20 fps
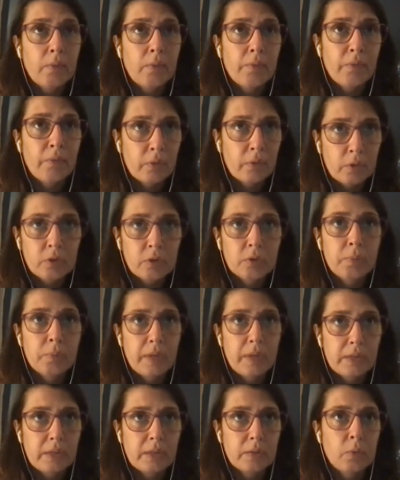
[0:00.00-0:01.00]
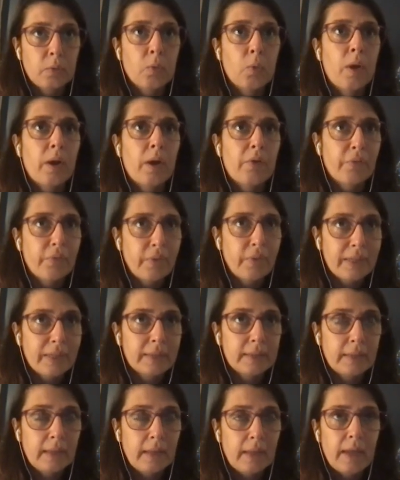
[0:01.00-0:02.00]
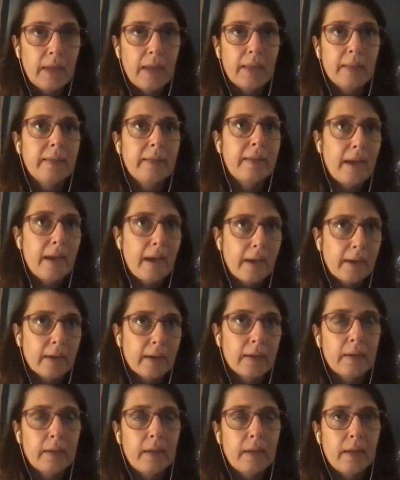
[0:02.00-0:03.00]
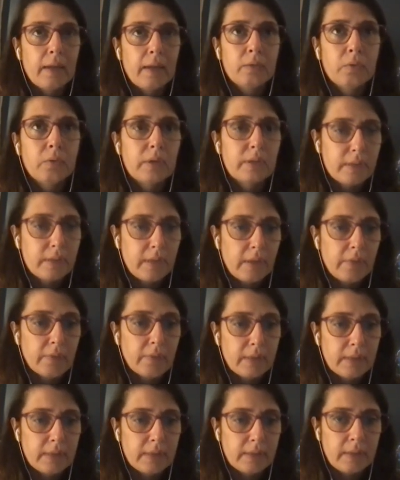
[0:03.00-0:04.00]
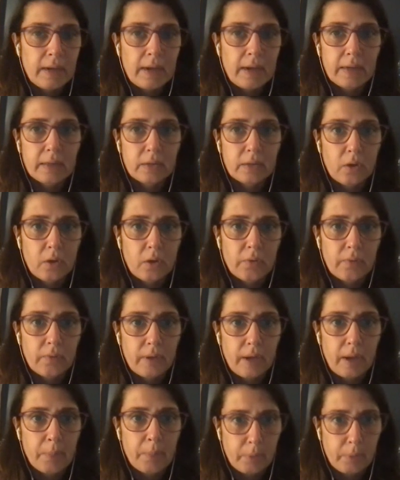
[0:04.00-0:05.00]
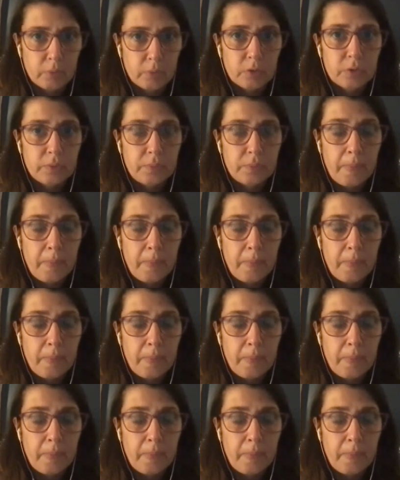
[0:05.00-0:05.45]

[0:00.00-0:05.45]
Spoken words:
for those patients who were fit and young to receive this kind of approach.